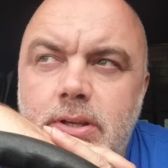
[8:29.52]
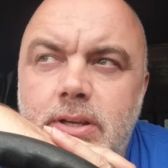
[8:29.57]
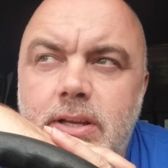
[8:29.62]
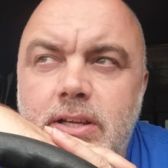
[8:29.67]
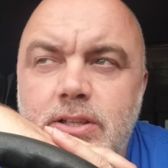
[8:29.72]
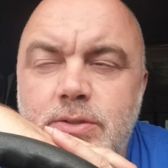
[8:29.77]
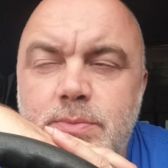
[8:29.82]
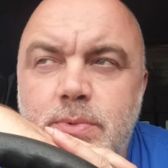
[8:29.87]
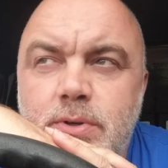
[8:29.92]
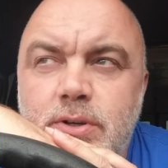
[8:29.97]
The
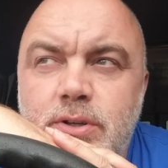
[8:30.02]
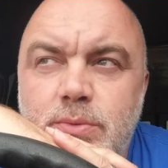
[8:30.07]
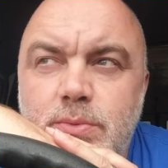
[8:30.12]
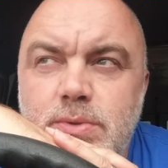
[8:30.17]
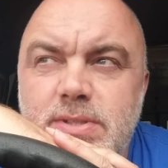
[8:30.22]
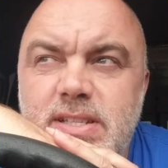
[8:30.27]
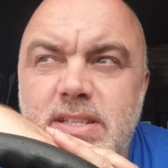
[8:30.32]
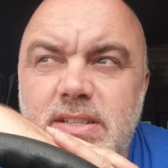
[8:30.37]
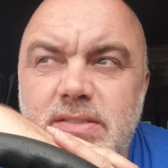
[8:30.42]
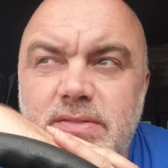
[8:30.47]

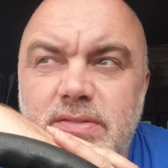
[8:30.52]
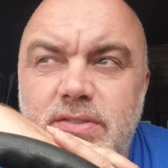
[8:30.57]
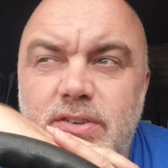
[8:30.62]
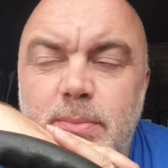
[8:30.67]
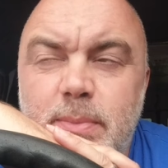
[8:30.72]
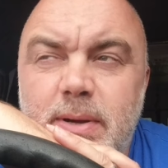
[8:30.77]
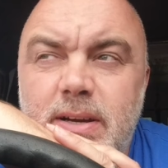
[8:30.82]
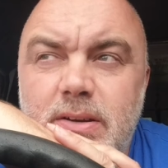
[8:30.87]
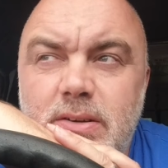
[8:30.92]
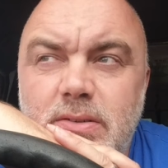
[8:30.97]
dashboard was in
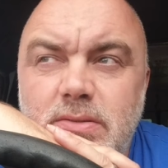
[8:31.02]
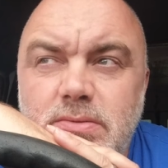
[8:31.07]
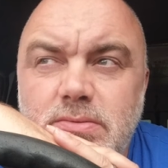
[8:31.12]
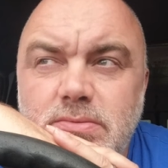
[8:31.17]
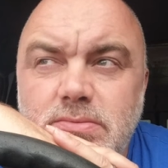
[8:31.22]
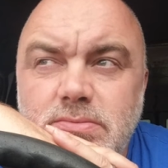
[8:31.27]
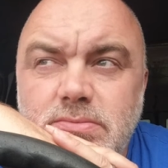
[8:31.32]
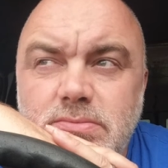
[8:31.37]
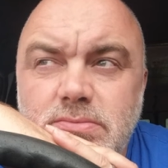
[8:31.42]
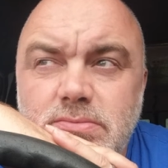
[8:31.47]
for about
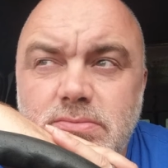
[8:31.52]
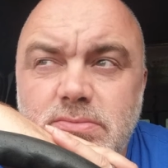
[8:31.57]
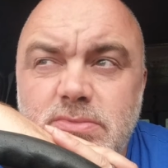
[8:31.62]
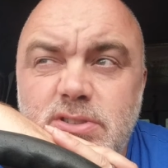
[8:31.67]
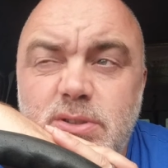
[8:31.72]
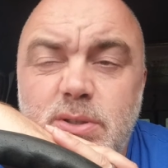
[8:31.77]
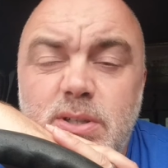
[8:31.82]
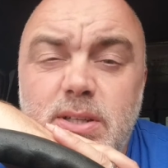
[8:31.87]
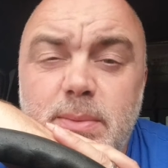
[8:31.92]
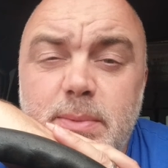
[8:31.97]

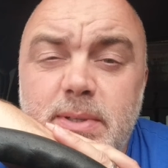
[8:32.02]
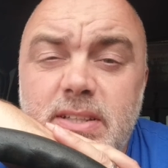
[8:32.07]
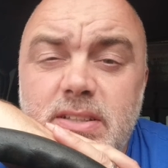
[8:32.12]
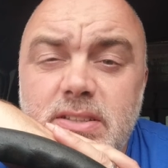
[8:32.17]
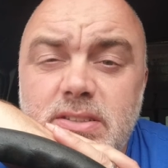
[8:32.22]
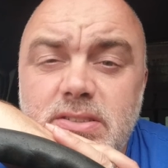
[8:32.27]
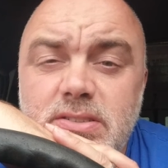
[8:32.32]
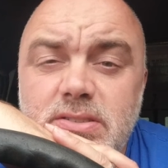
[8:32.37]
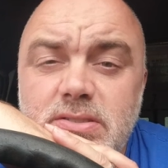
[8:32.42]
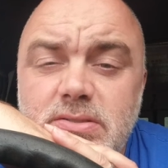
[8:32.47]
20
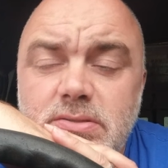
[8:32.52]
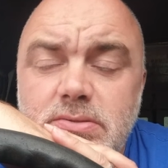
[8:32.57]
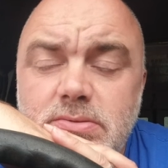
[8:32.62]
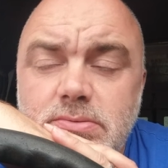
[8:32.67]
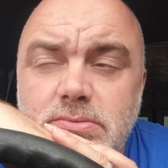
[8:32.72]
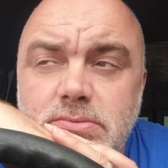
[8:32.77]
minutes.